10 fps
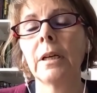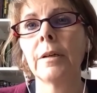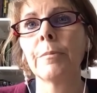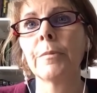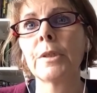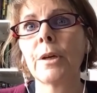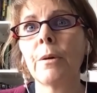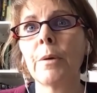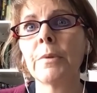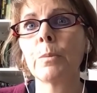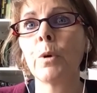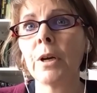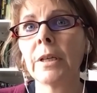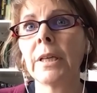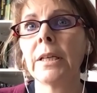So I was
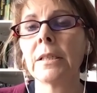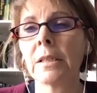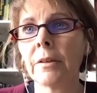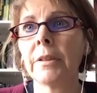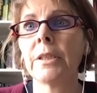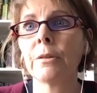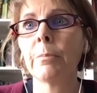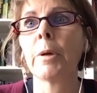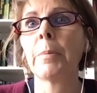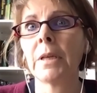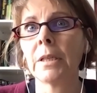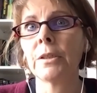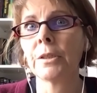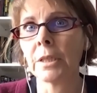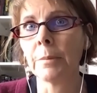working at Surrey doing my
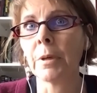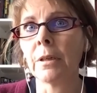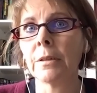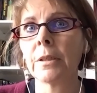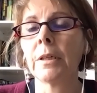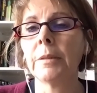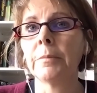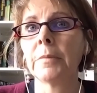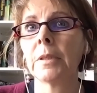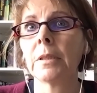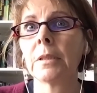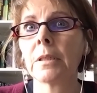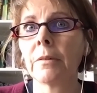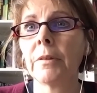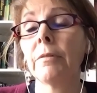PhD part-time,
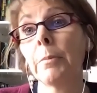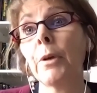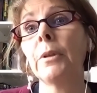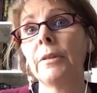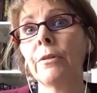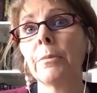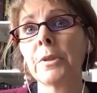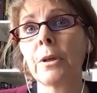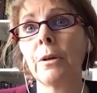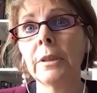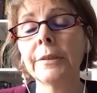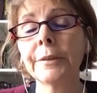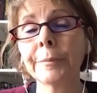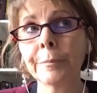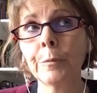Surrey, remotely from
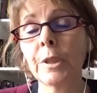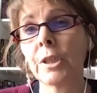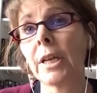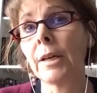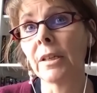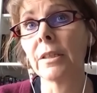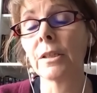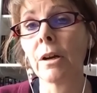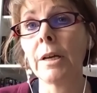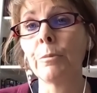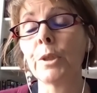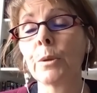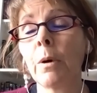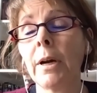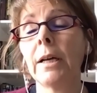Scotland, which again at the time was
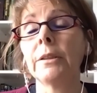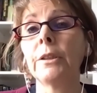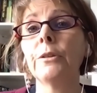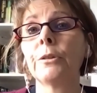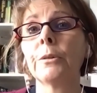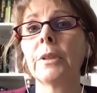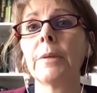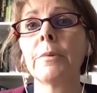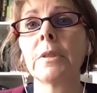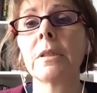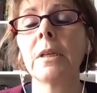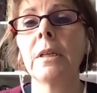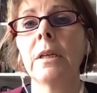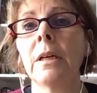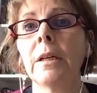quite unusual. That was
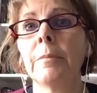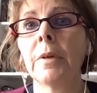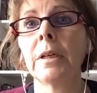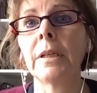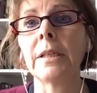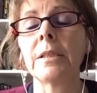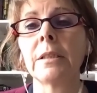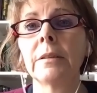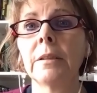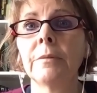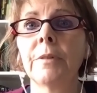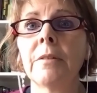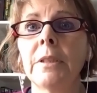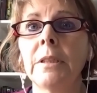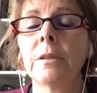I had a
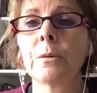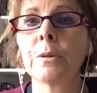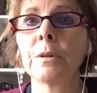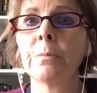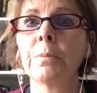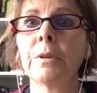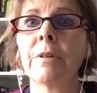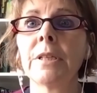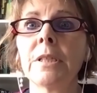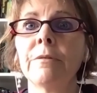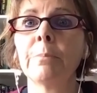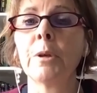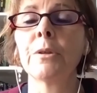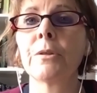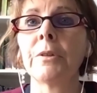very sort of progressive
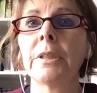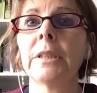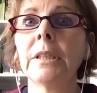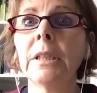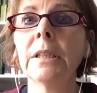boss, really.